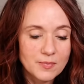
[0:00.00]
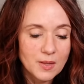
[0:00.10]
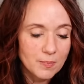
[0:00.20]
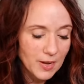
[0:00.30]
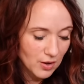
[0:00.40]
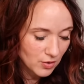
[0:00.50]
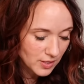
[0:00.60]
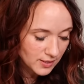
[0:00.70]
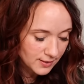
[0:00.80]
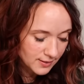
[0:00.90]

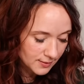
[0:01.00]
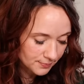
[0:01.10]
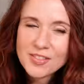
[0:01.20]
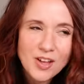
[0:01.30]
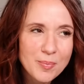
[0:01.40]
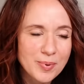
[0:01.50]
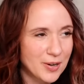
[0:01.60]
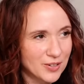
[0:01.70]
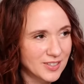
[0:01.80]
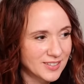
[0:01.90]
berries, not
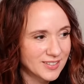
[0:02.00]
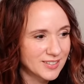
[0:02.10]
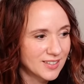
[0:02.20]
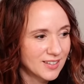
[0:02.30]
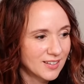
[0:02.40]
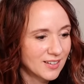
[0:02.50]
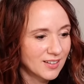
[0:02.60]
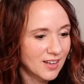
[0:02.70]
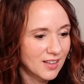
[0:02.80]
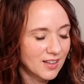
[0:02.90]
berries,
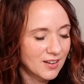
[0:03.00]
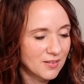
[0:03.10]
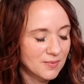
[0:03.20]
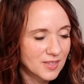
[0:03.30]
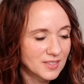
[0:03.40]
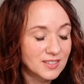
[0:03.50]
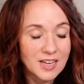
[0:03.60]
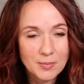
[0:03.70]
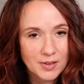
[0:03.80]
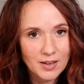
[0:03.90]
the
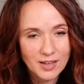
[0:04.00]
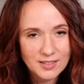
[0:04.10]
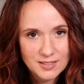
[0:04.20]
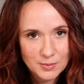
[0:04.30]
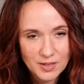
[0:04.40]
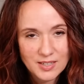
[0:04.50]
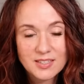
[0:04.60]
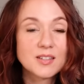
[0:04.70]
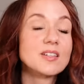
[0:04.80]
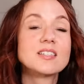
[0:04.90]
stamen, I guess is what
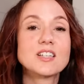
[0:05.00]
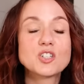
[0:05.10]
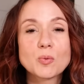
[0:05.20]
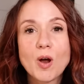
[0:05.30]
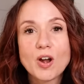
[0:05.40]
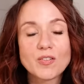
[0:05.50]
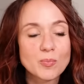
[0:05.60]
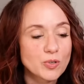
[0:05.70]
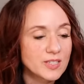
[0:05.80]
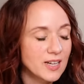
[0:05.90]
it is, the center part of
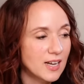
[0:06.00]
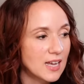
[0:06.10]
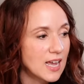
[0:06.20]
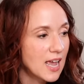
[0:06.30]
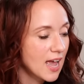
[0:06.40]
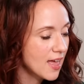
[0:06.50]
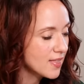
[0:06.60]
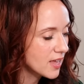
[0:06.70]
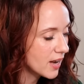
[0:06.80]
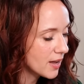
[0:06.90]
the poinsettia.
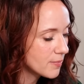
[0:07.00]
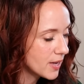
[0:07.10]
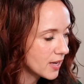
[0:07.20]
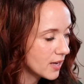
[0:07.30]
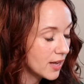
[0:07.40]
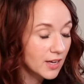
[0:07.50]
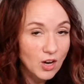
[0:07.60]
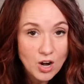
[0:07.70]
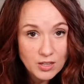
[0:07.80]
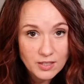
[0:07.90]
And then I made a
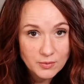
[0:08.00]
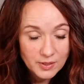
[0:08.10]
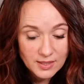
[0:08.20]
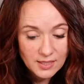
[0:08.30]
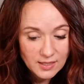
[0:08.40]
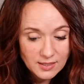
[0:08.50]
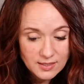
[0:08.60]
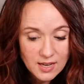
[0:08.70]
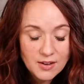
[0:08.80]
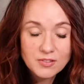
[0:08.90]
garland with
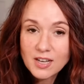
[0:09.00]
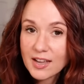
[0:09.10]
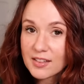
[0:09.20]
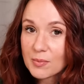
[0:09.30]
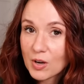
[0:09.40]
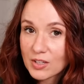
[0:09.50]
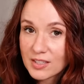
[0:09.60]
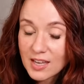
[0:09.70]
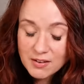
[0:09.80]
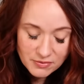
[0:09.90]
these. I've tied them
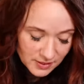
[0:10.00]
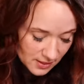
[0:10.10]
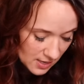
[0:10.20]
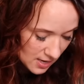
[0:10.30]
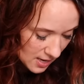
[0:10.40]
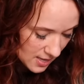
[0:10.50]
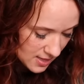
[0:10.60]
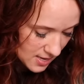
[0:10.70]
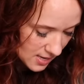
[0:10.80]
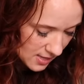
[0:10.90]
on gifts. I
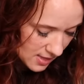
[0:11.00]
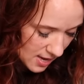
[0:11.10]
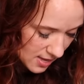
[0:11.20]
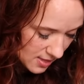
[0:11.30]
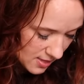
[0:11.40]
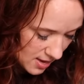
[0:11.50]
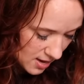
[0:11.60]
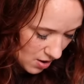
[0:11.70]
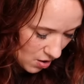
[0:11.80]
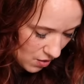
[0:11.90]
think that
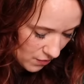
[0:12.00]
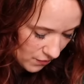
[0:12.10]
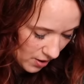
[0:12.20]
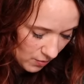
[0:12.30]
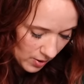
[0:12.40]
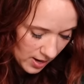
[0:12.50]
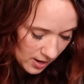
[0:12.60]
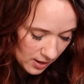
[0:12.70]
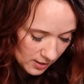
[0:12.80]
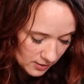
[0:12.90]
they are a fun
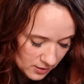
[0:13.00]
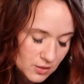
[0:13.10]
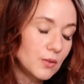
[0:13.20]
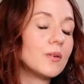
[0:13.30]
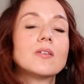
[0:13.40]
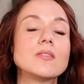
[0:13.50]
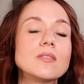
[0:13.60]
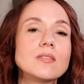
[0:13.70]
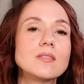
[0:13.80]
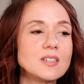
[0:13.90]
way to
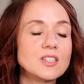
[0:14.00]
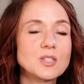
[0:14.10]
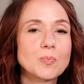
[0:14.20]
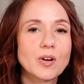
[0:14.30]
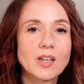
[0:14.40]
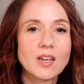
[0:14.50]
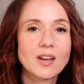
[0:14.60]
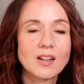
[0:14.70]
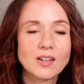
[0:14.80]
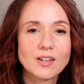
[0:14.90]
just bring
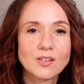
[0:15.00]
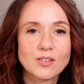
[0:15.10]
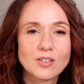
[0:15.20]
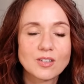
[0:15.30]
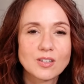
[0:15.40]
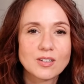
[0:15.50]
in a little